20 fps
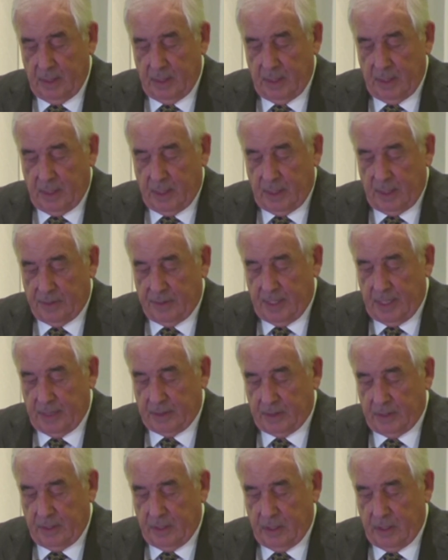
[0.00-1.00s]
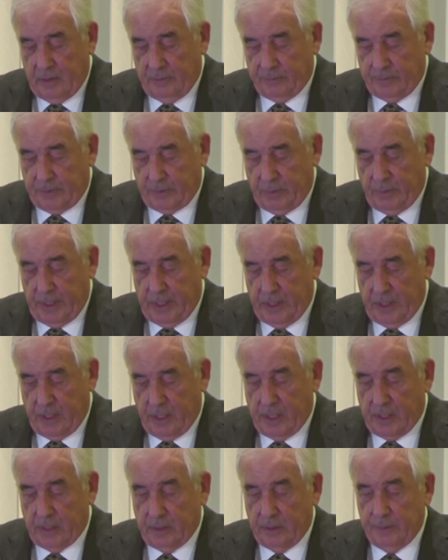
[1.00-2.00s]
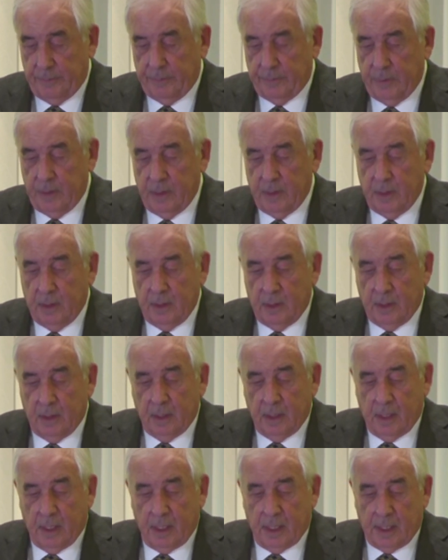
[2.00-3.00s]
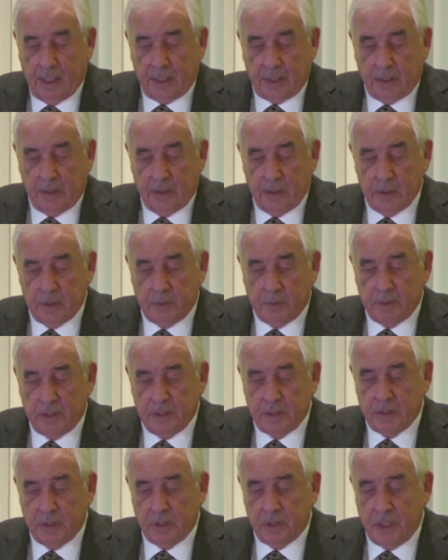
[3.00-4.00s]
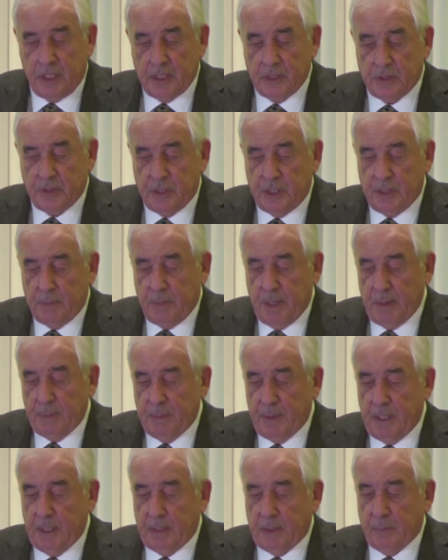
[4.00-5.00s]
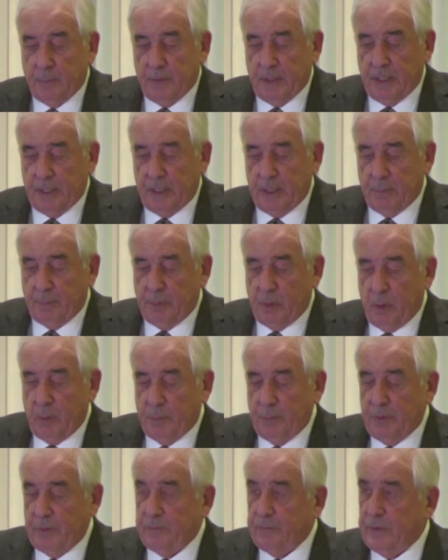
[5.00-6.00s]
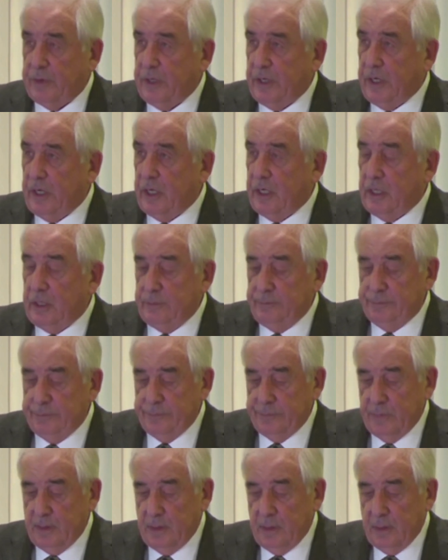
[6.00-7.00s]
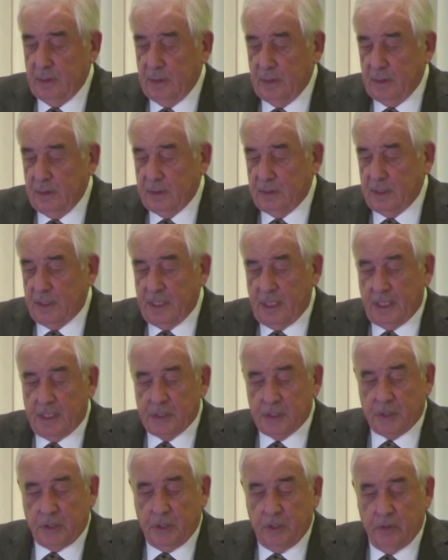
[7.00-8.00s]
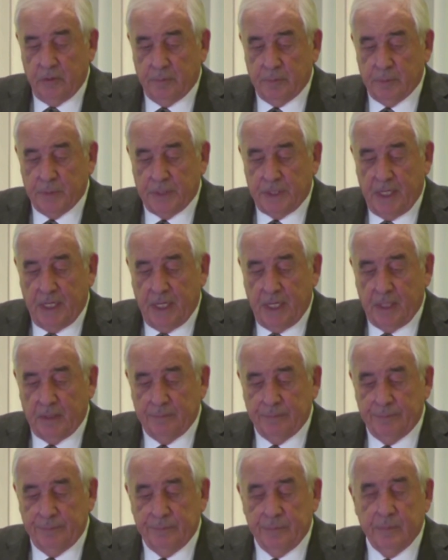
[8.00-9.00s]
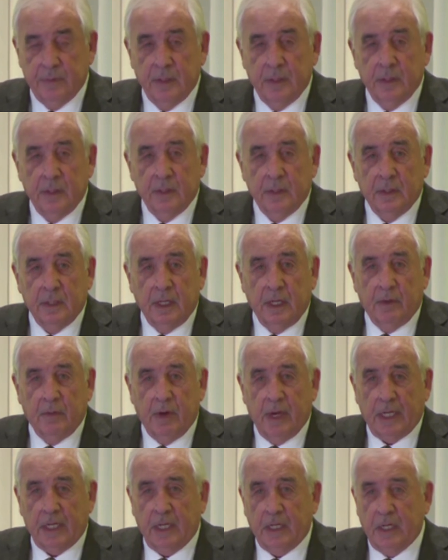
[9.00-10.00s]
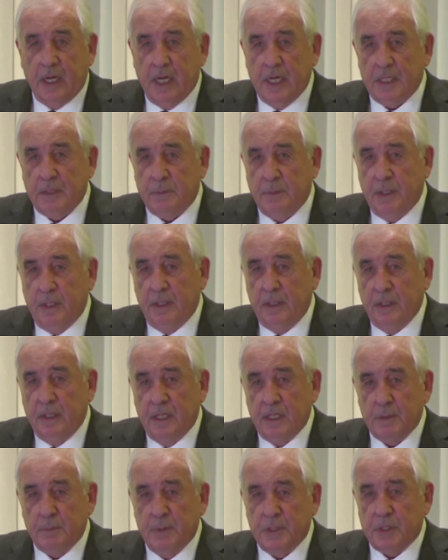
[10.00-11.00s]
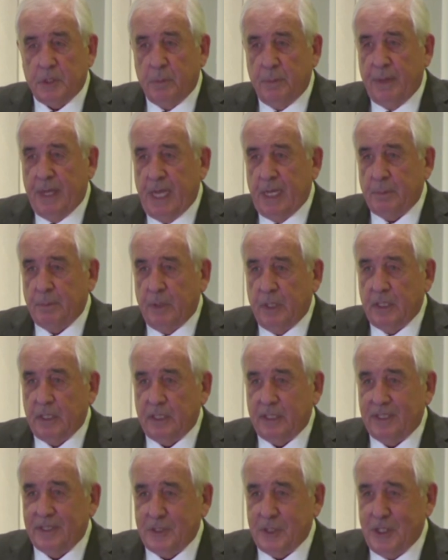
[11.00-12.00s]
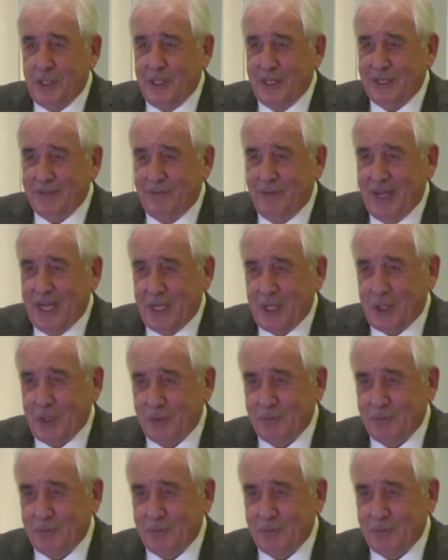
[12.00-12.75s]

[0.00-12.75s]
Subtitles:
I thank the Hall for the great honor, and I close with the suggestion that it might be completely appropriate for the Hall to take its cue from Stan and recognize me as Mr. Pat Bullock, as he did. Thank you.